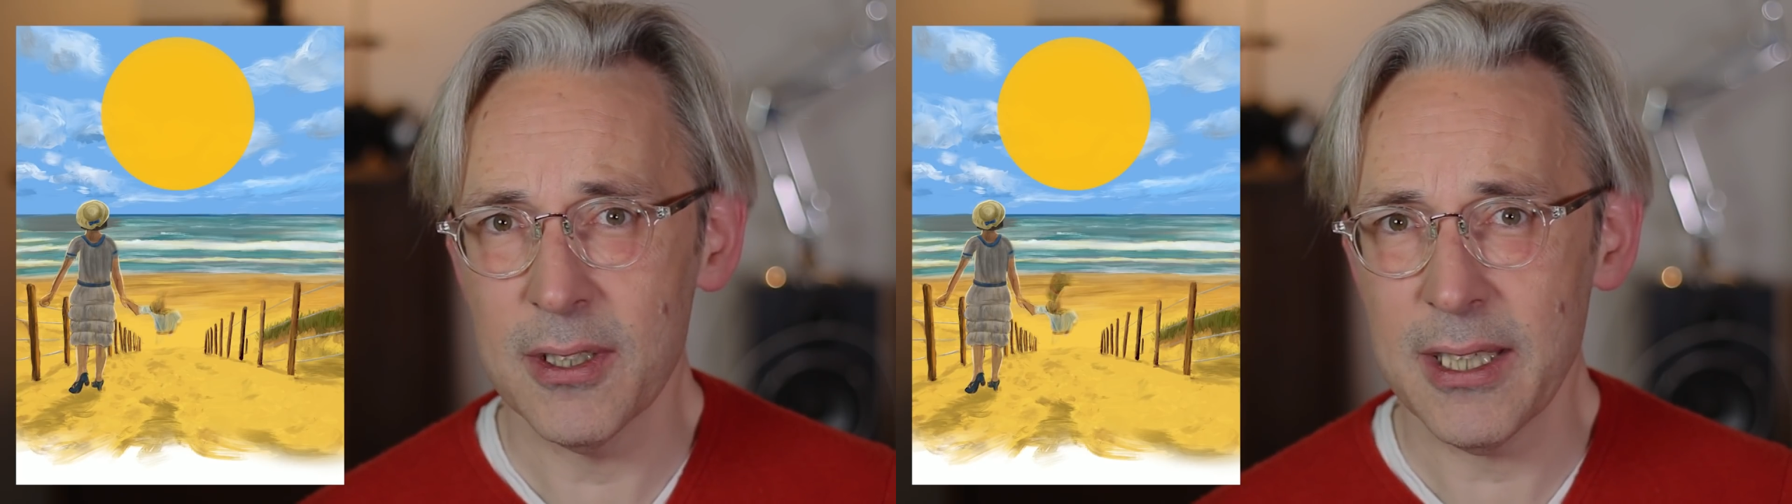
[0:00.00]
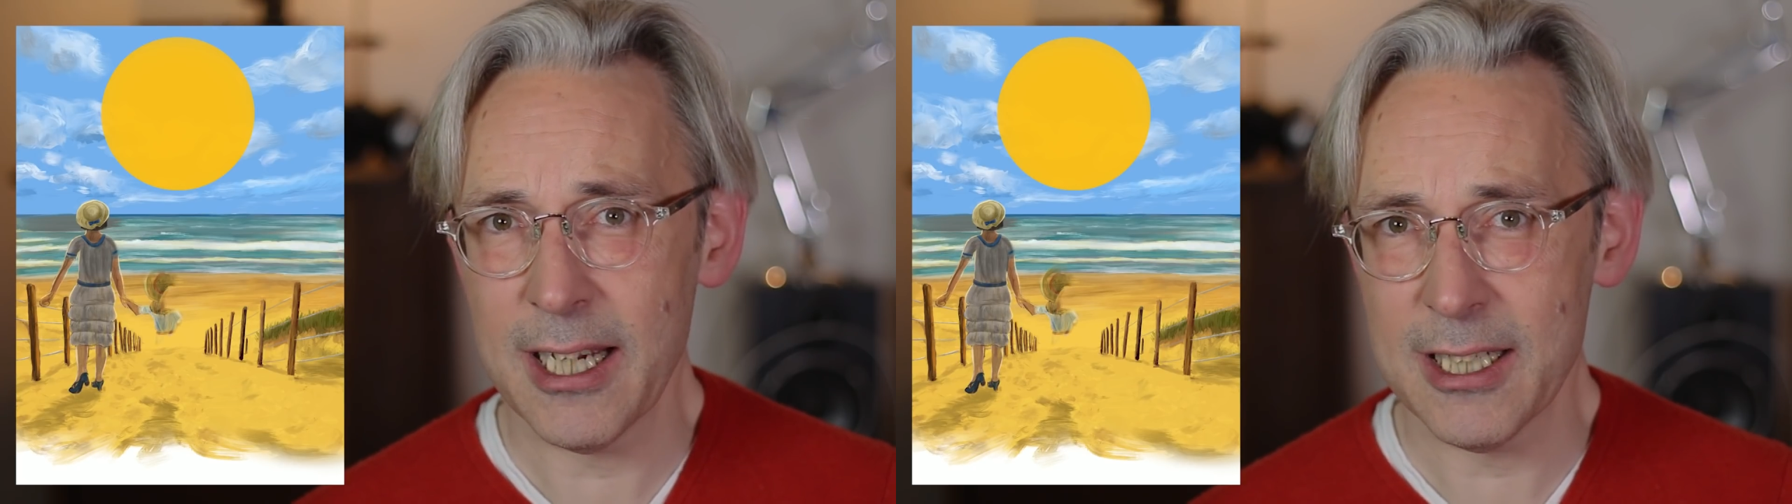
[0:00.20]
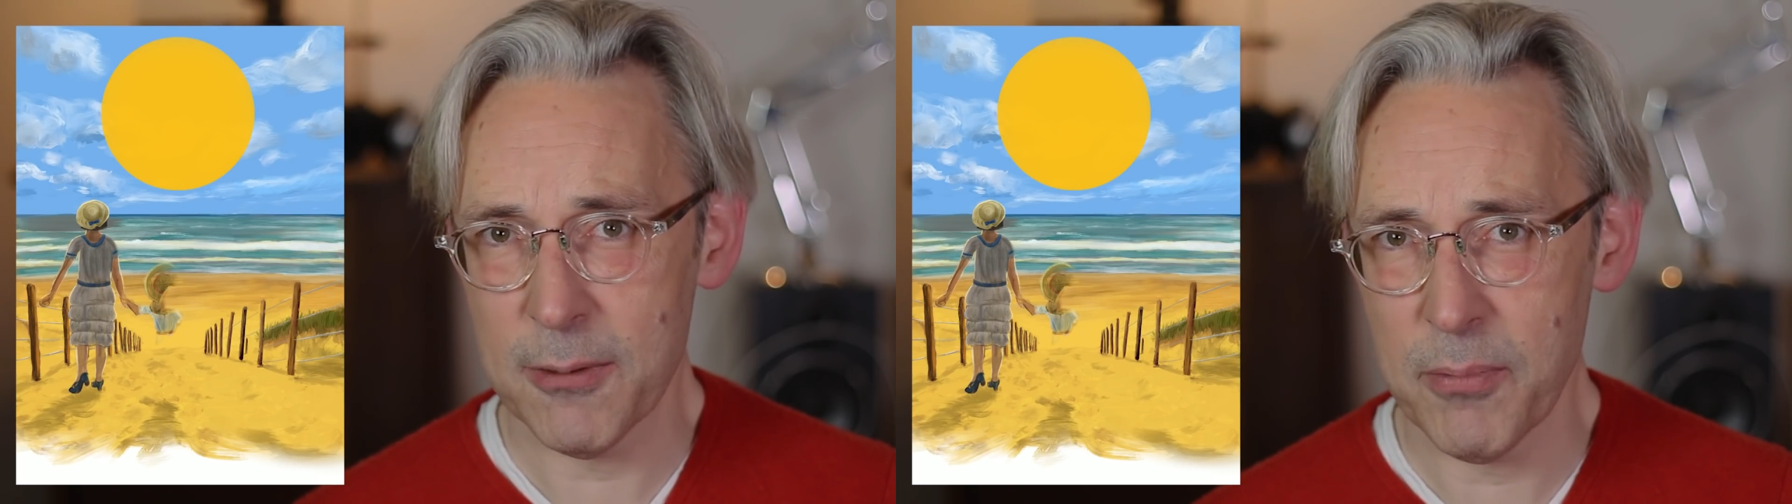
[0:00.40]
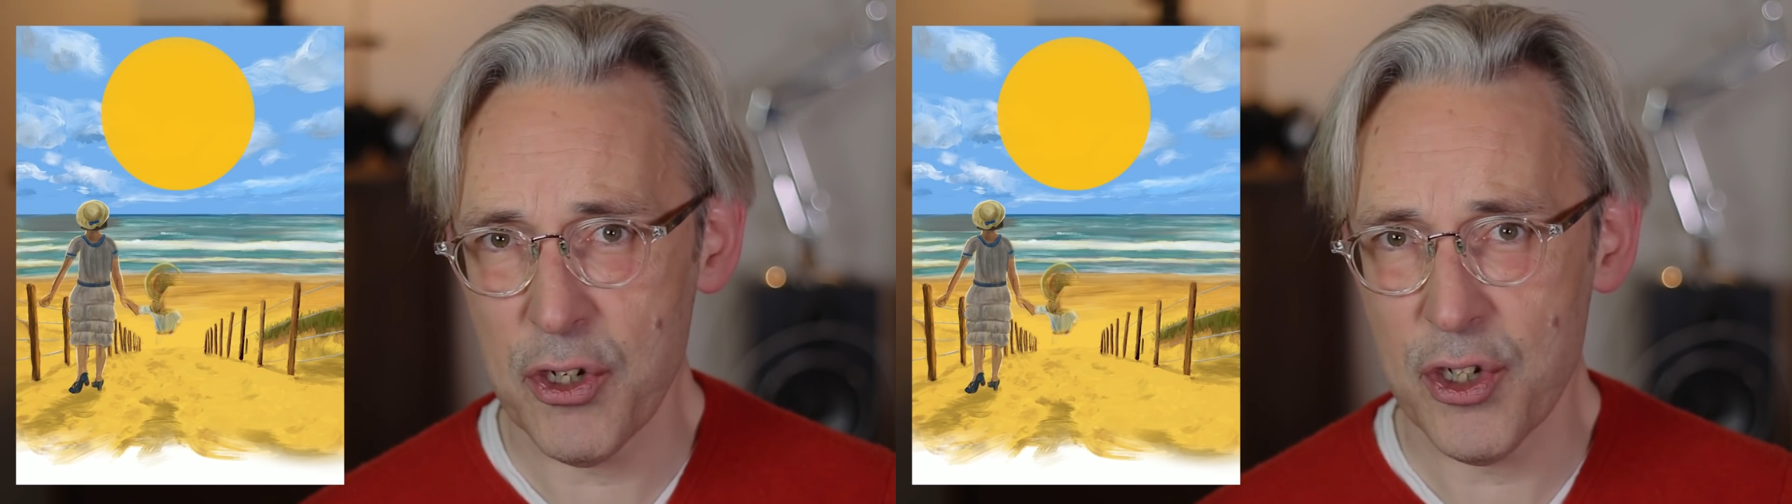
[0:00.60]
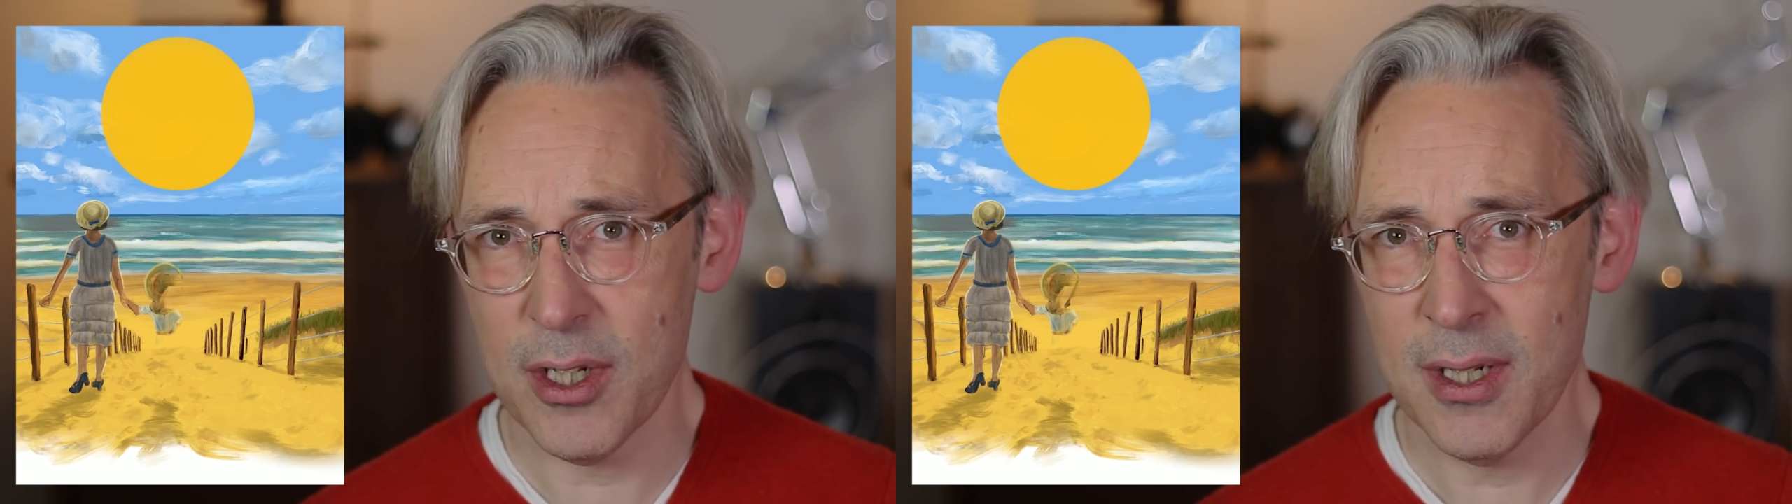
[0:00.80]
the
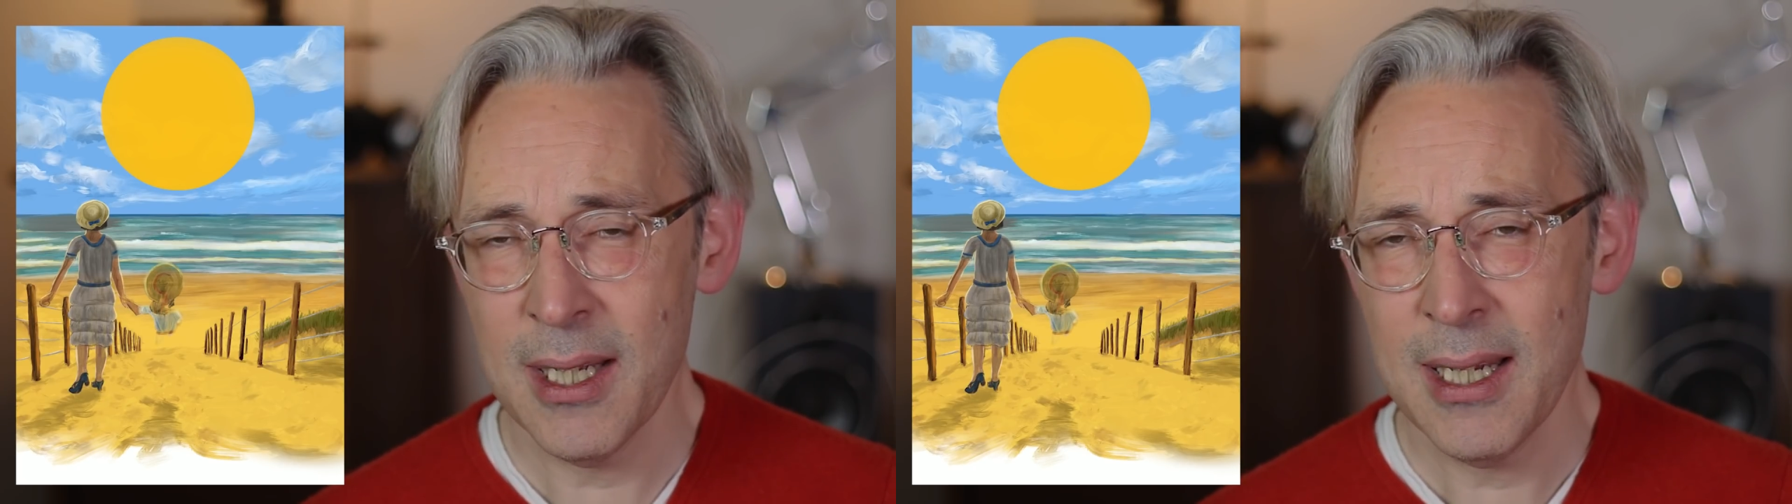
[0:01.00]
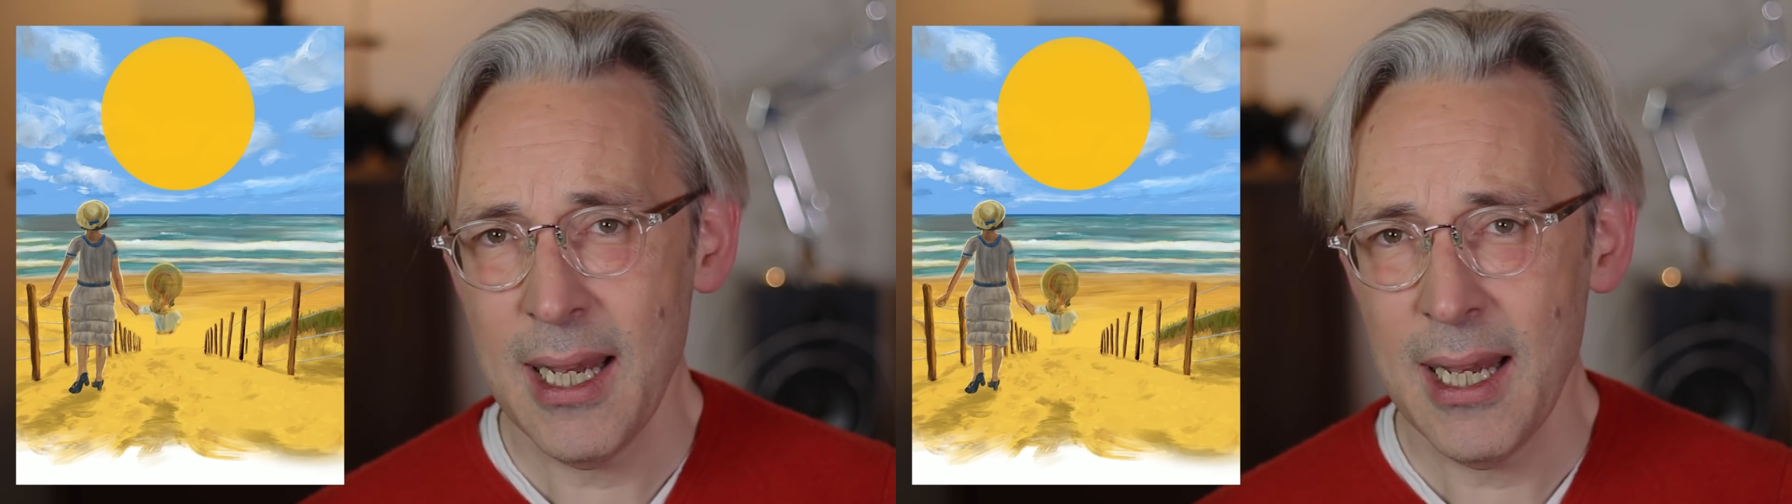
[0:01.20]
exhibition,